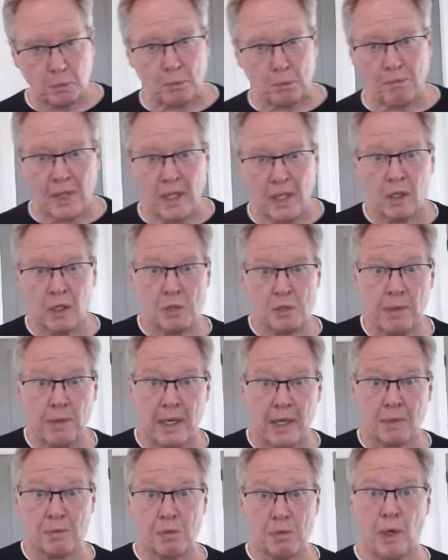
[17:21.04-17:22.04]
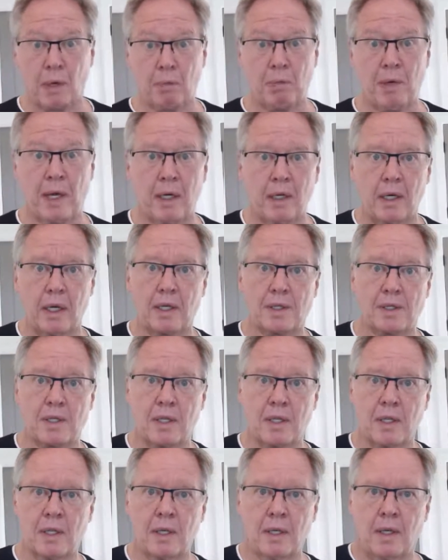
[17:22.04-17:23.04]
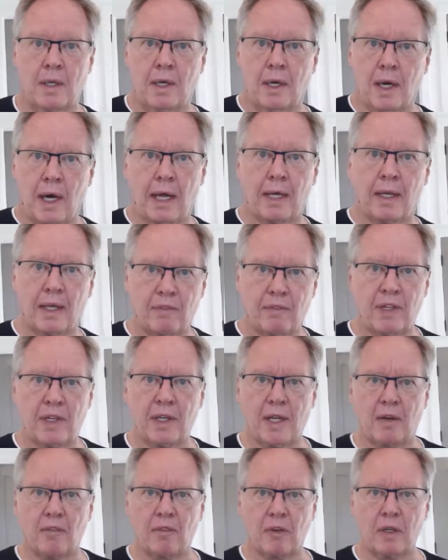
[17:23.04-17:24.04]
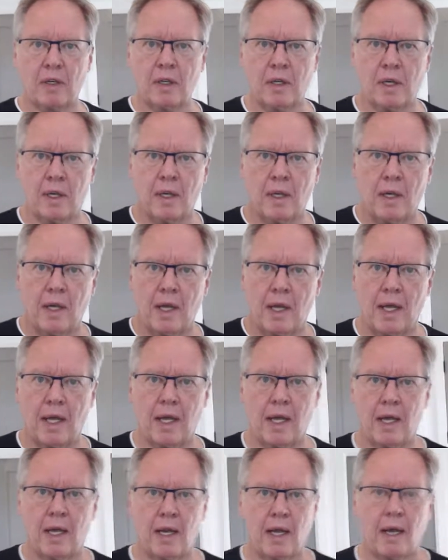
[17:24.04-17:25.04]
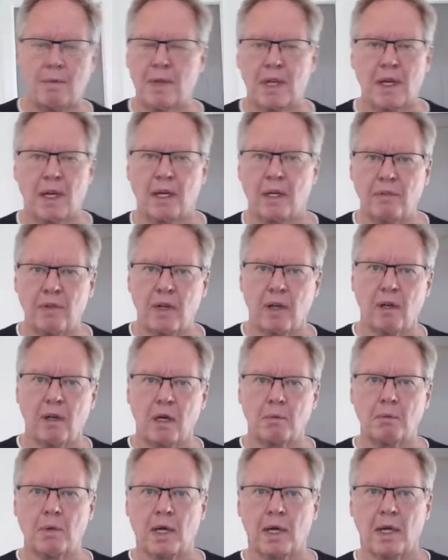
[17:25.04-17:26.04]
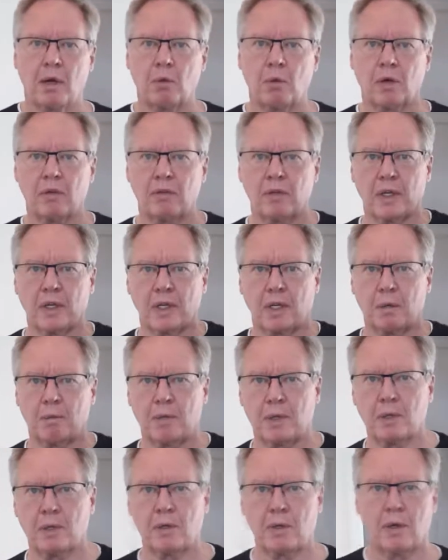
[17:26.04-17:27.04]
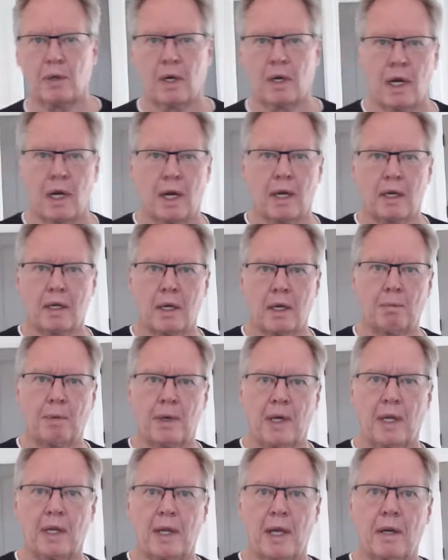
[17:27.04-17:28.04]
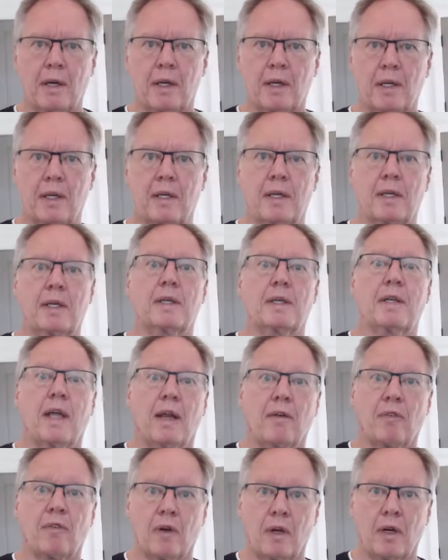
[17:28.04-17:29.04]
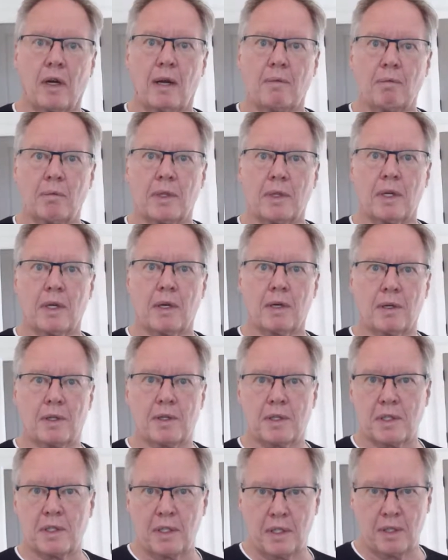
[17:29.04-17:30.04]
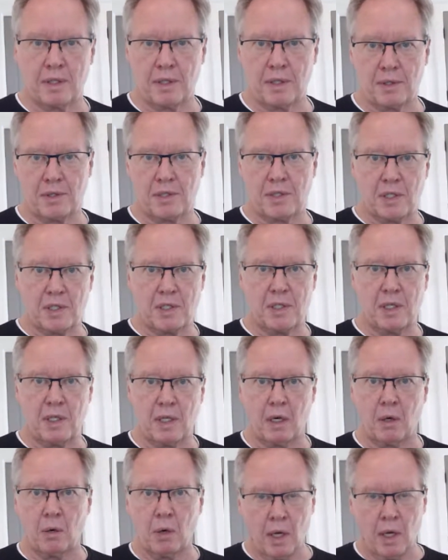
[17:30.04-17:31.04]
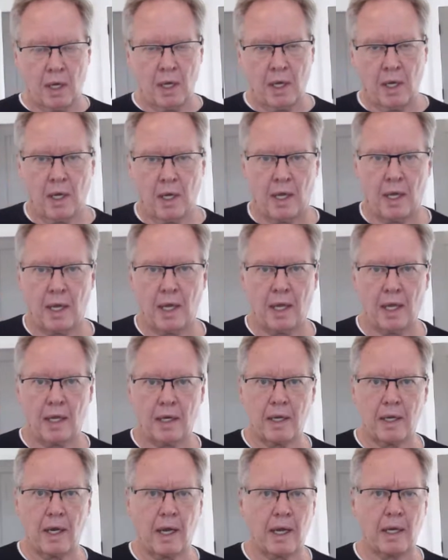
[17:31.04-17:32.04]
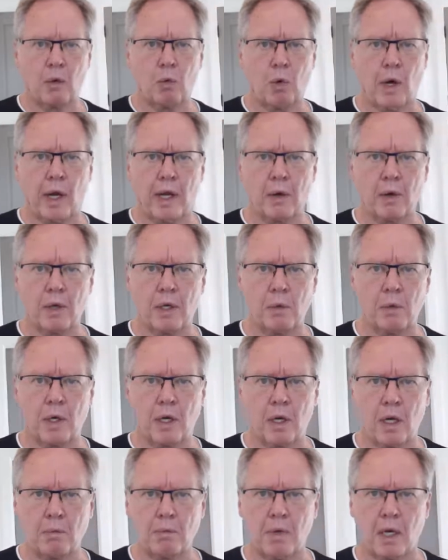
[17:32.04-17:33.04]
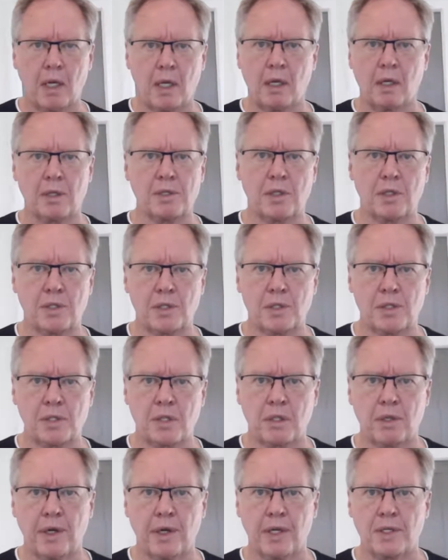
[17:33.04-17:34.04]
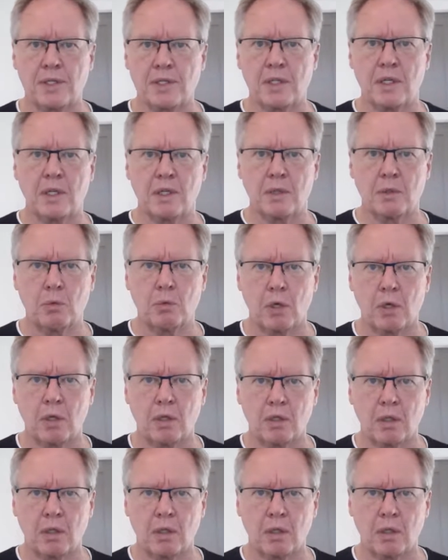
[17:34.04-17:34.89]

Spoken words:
He goes, "My name's Rick Manelius. I live in Denver. And I live in Longmont. I work for a computer company down in Denver. I'm their CTO. And I go, "Why are you in Longmont?" He goes, "Because it's the greatest city in the world."